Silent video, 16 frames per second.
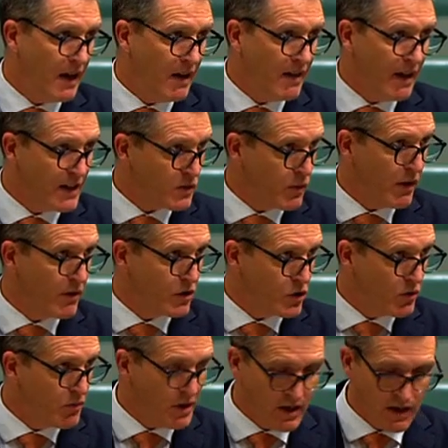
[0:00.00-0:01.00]
That's where it
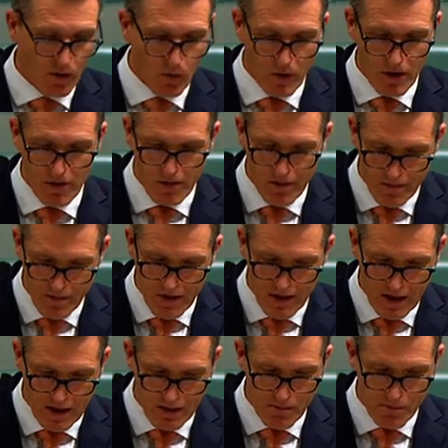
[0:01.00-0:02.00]
should be dealt with.
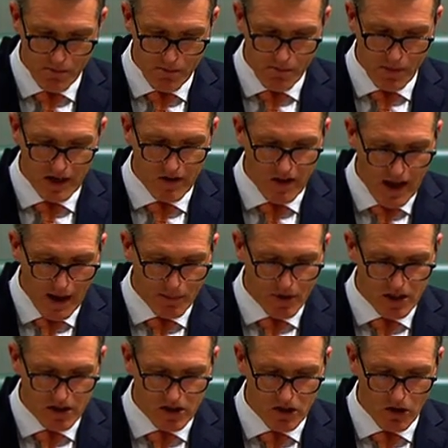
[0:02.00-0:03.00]
But in the
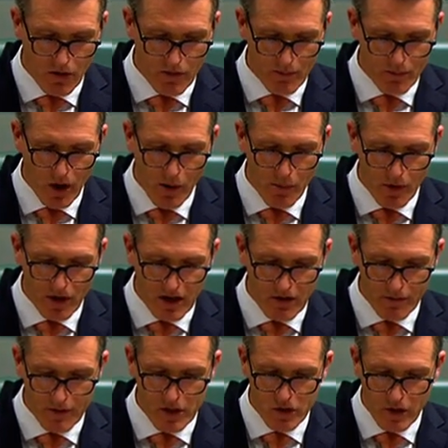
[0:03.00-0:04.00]
absence of appropriate
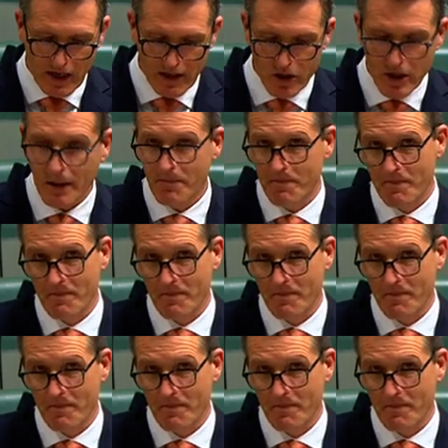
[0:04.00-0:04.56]
infrastructure